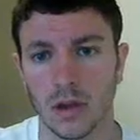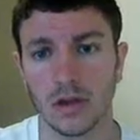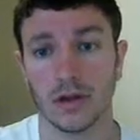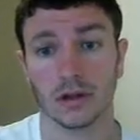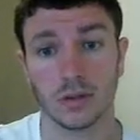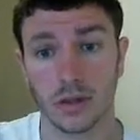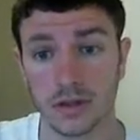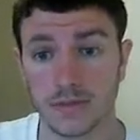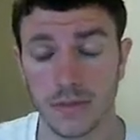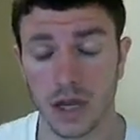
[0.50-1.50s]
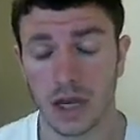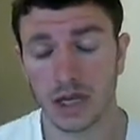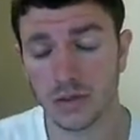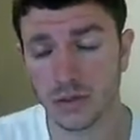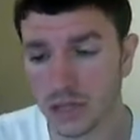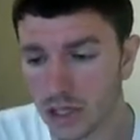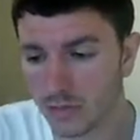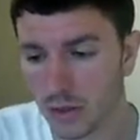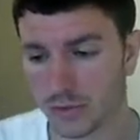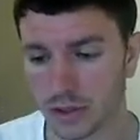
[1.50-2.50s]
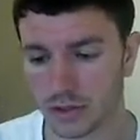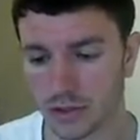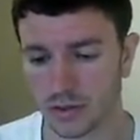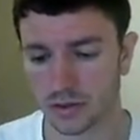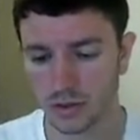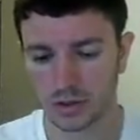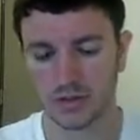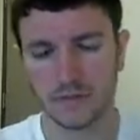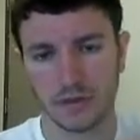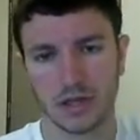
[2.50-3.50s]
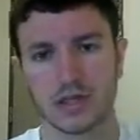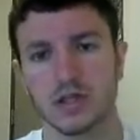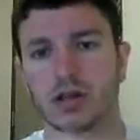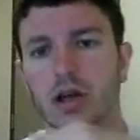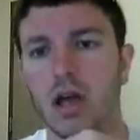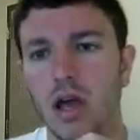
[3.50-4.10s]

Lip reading: Hello, Dr. Walls. I just want to take a moment to go over the course reflection